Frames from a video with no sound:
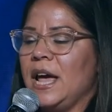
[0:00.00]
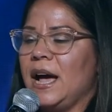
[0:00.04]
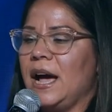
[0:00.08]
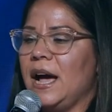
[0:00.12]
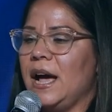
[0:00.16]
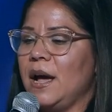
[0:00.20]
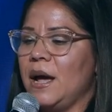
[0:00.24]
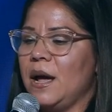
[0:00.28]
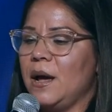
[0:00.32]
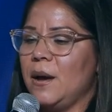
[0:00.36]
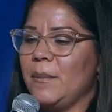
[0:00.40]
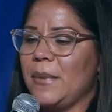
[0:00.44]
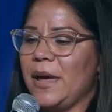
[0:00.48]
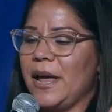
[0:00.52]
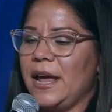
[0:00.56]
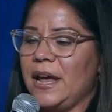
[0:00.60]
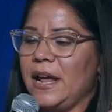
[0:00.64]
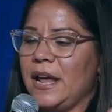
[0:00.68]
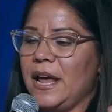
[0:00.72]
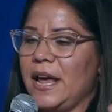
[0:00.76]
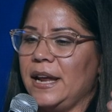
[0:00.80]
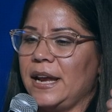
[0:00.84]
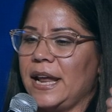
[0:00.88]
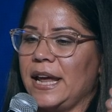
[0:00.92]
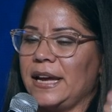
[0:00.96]
Um, and,
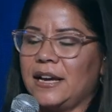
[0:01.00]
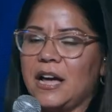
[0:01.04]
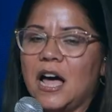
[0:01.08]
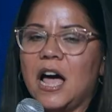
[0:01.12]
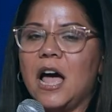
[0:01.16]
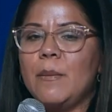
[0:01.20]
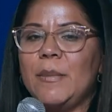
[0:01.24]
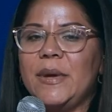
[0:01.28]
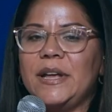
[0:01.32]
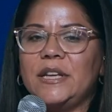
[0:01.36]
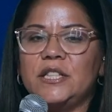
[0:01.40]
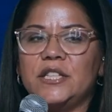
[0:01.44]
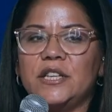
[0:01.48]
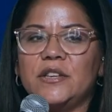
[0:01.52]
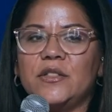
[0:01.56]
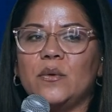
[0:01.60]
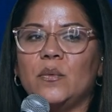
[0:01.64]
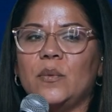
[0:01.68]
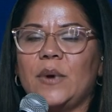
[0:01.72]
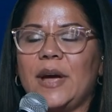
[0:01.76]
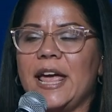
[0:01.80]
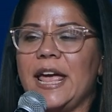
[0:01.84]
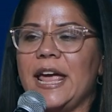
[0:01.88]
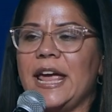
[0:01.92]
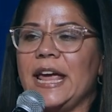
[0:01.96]
and, I come into the
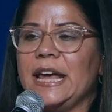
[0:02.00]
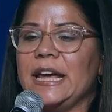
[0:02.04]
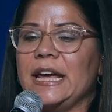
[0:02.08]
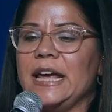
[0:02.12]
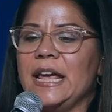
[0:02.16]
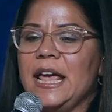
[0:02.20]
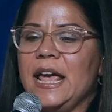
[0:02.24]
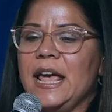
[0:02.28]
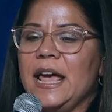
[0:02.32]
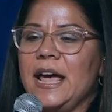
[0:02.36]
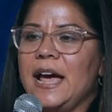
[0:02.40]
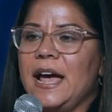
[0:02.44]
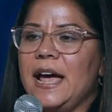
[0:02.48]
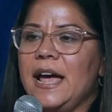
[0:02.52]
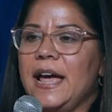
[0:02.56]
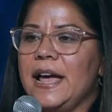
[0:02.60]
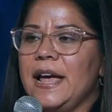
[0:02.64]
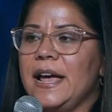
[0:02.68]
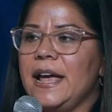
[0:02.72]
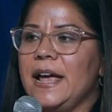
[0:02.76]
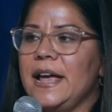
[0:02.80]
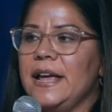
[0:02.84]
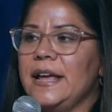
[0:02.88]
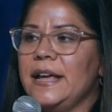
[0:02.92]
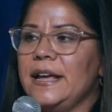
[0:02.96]
Way,
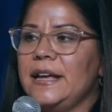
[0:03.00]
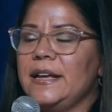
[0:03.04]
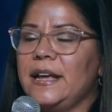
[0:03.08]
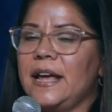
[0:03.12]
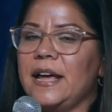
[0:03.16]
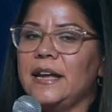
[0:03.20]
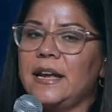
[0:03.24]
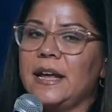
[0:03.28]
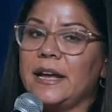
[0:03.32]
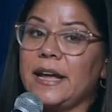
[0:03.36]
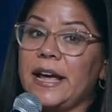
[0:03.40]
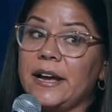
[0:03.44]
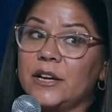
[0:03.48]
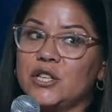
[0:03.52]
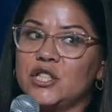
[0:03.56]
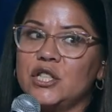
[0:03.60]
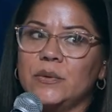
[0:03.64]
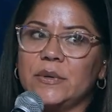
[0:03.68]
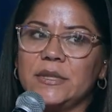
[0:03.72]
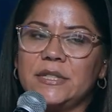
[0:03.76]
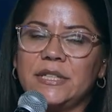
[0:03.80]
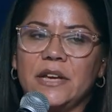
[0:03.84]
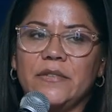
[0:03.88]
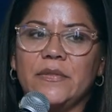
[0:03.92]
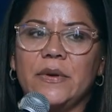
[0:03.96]
and, and, I actually
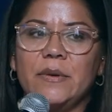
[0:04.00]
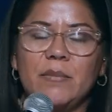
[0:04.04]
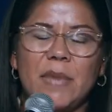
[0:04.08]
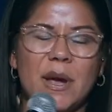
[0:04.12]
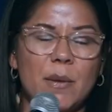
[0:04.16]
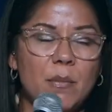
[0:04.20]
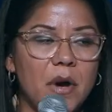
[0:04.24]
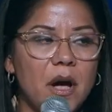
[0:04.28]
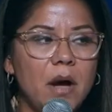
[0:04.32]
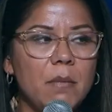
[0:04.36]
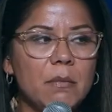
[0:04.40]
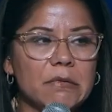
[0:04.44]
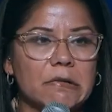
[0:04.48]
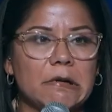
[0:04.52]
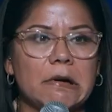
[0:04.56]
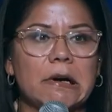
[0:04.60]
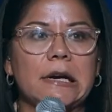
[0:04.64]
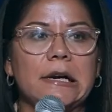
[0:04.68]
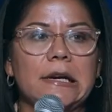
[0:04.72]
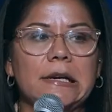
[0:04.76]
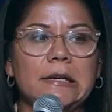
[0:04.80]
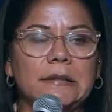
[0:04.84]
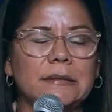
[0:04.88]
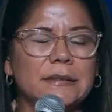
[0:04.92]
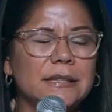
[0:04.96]
was giving my mom a
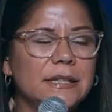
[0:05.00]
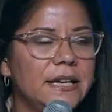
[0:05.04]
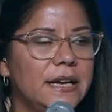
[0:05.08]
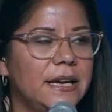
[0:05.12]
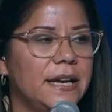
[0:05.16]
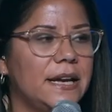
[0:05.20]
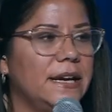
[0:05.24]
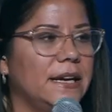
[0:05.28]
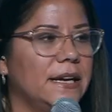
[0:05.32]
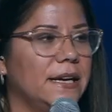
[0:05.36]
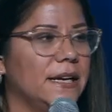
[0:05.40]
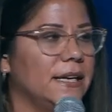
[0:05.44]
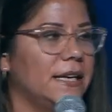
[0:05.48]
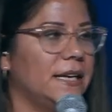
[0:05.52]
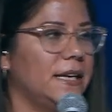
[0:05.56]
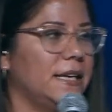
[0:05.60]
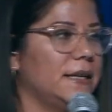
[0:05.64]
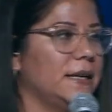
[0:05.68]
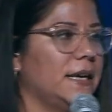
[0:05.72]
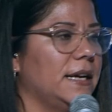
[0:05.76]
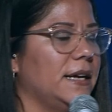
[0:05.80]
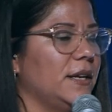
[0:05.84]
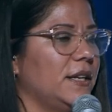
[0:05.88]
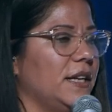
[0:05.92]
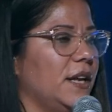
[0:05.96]
ride, and
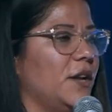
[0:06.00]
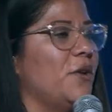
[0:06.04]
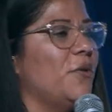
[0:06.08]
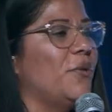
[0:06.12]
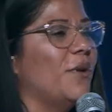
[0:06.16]
I, didn't,